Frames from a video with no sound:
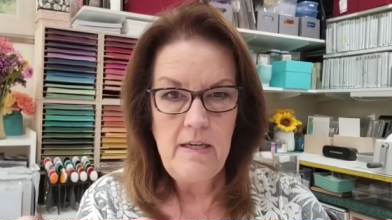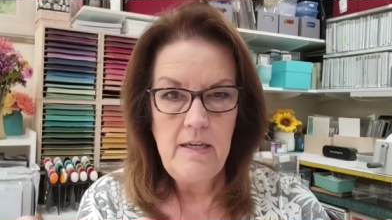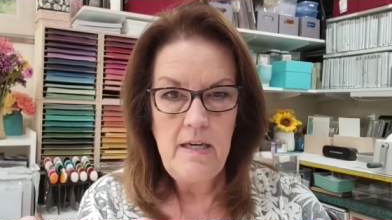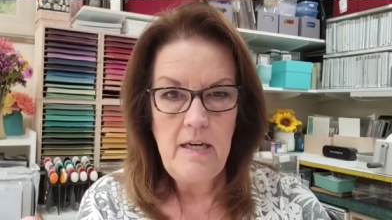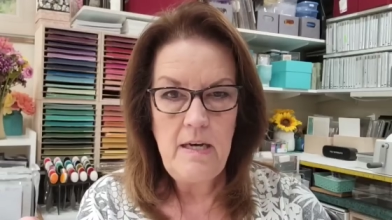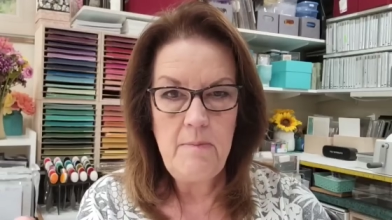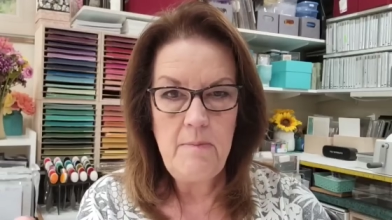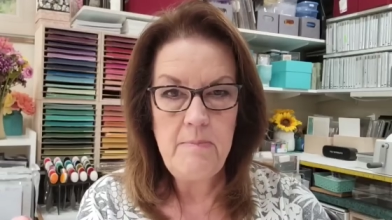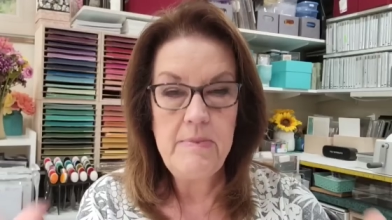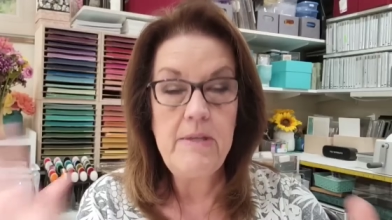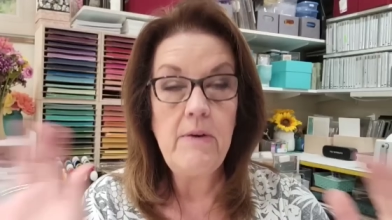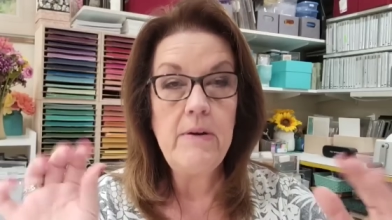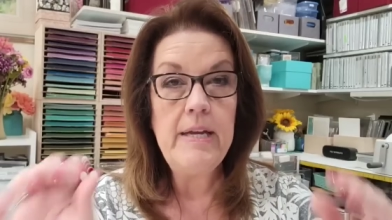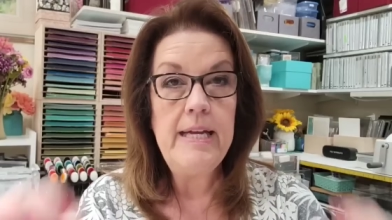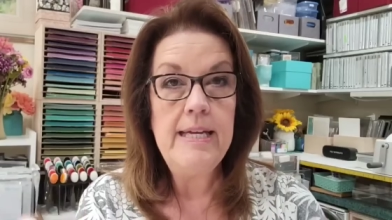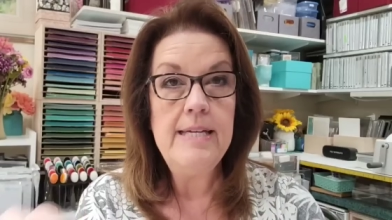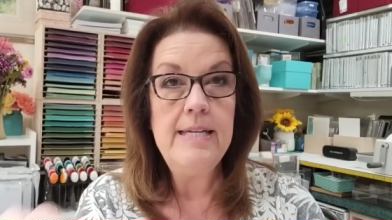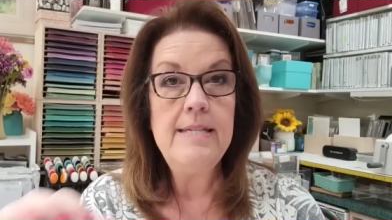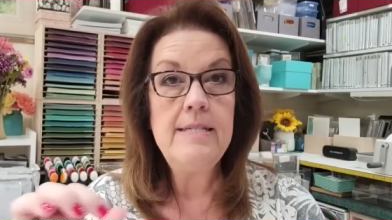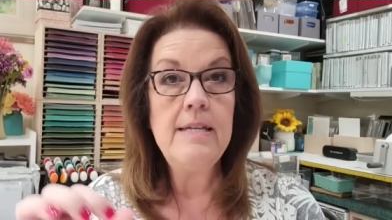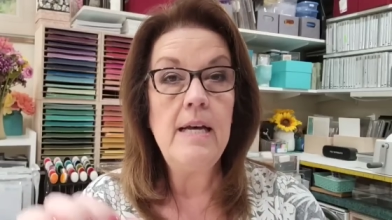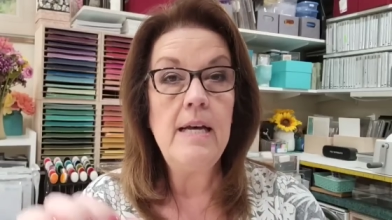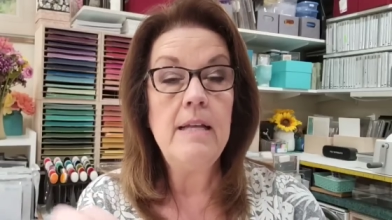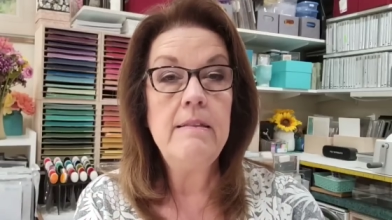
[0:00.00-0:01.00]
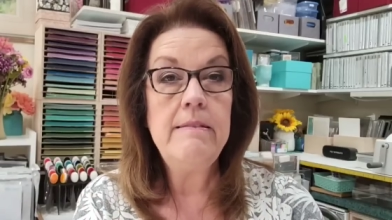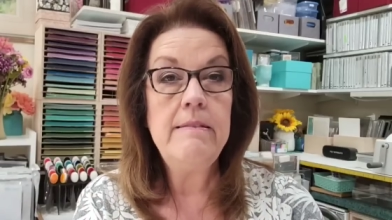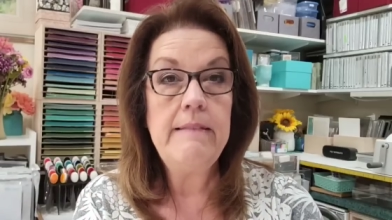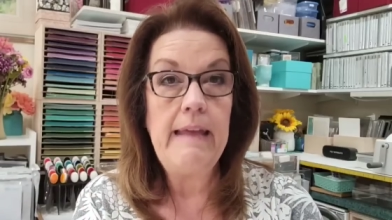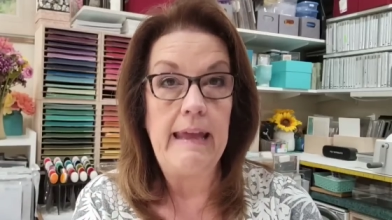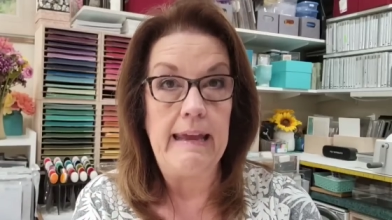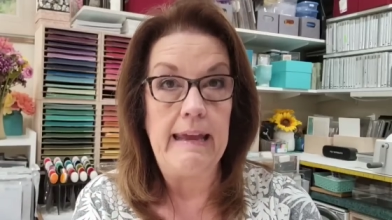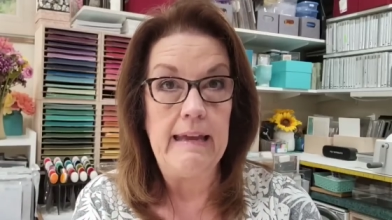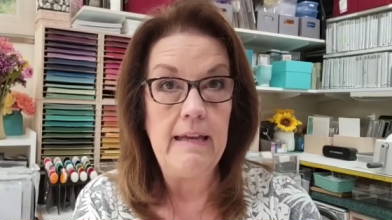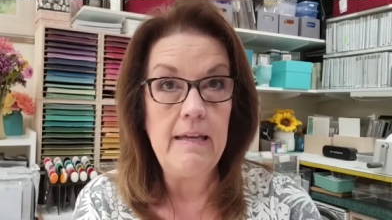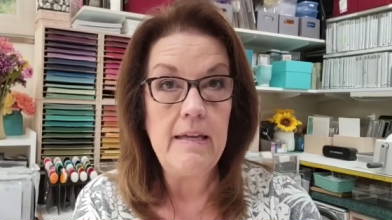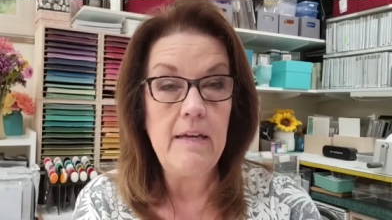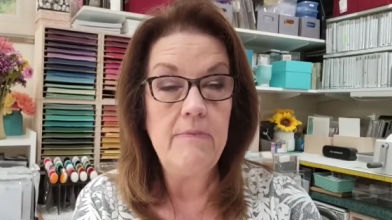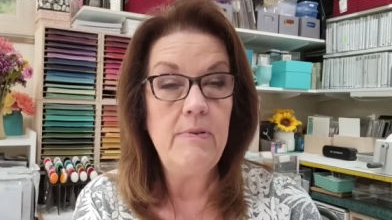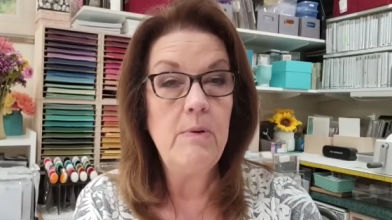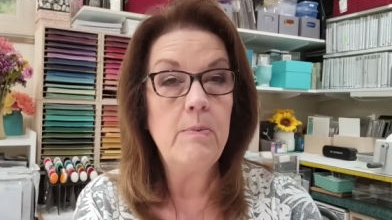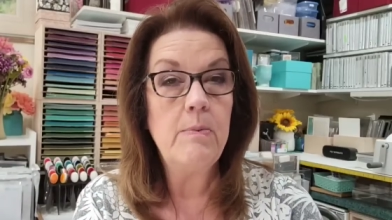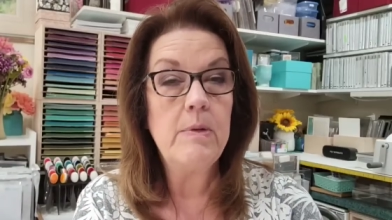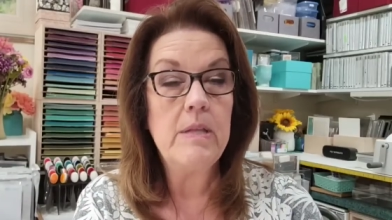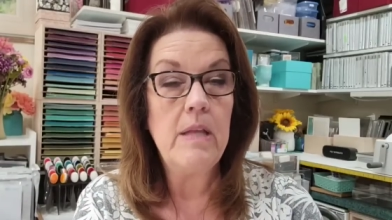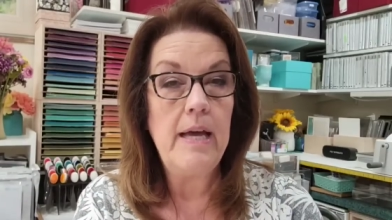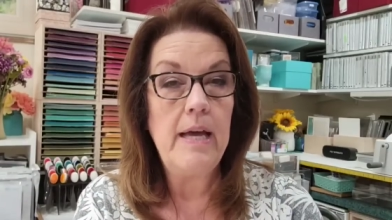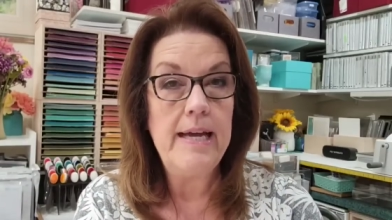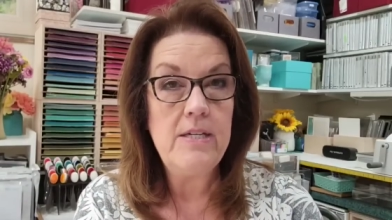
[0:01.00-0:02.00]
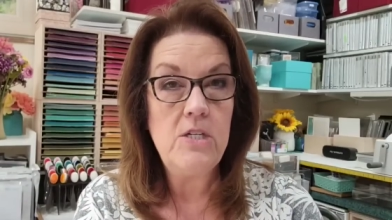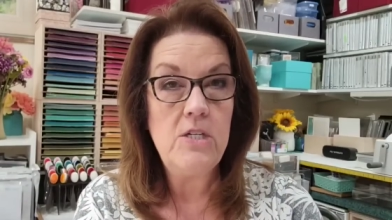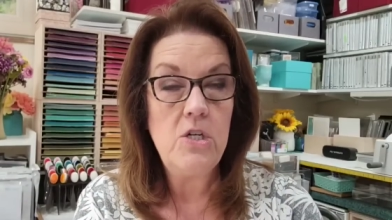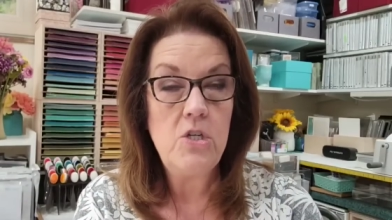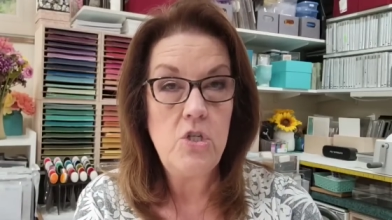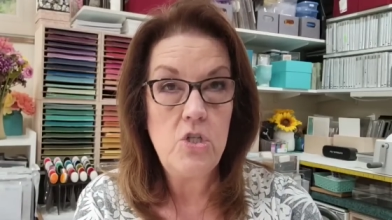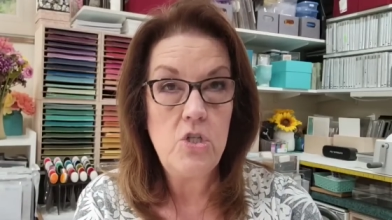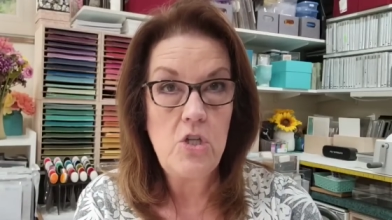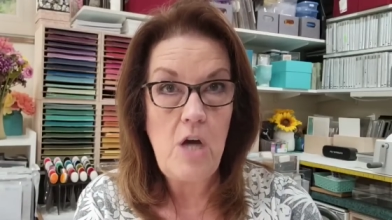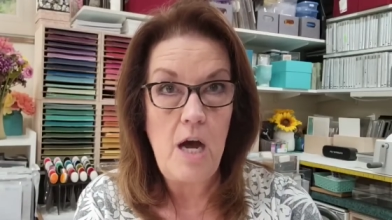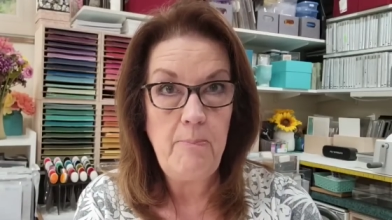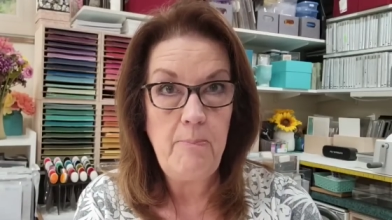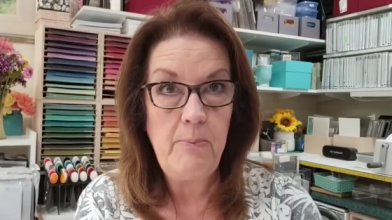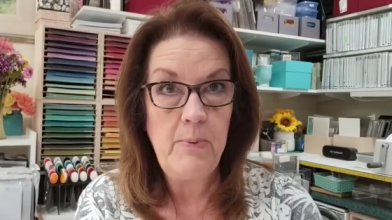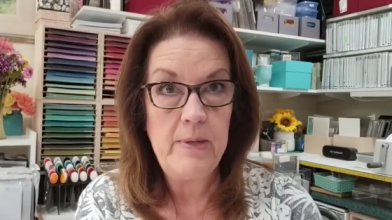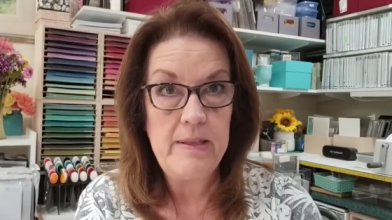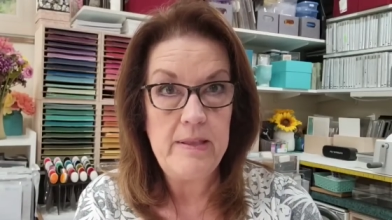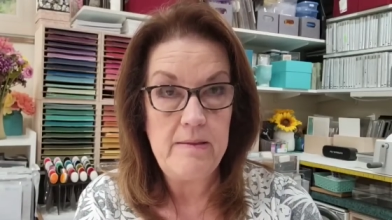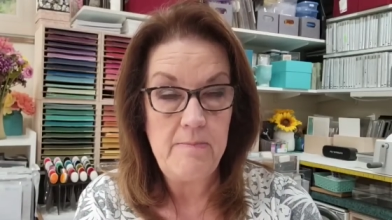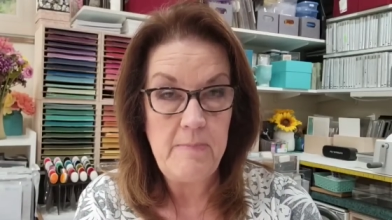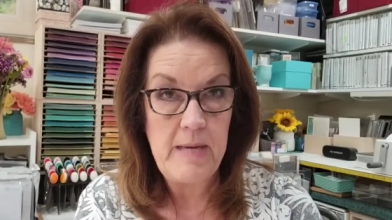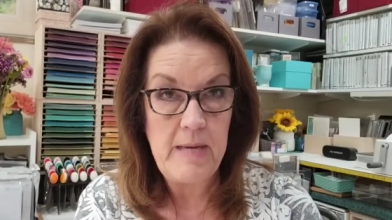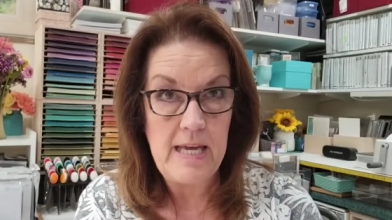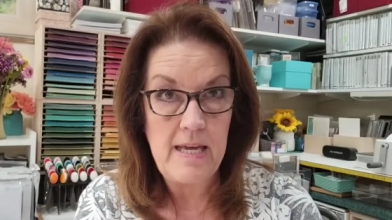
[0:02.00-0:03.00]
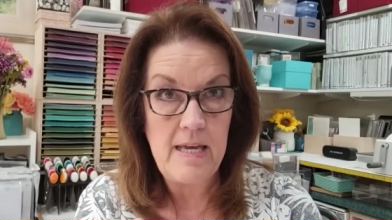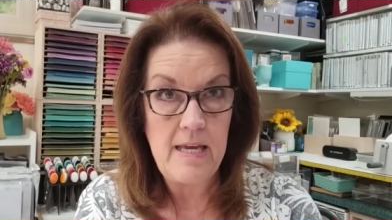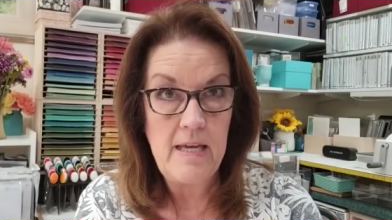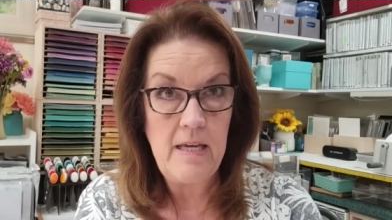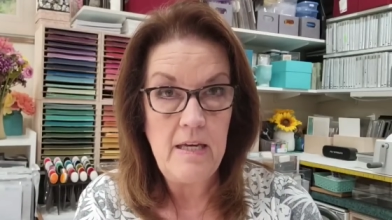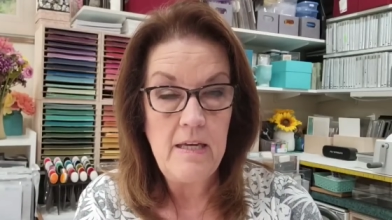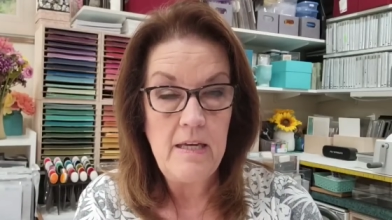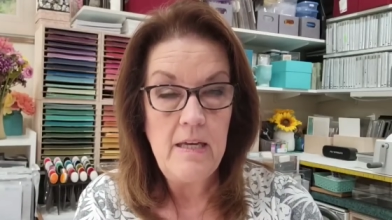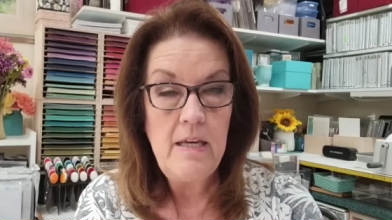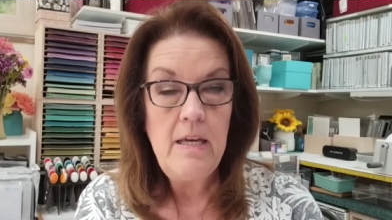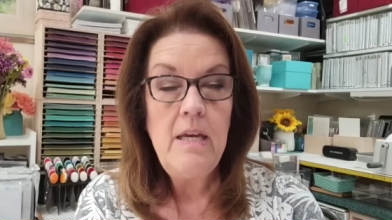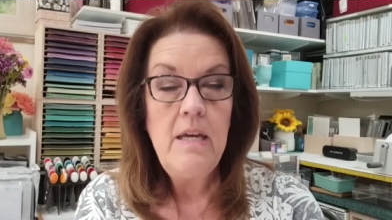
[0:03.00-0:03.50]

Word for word: Uh, there is a link if you would like to shop with me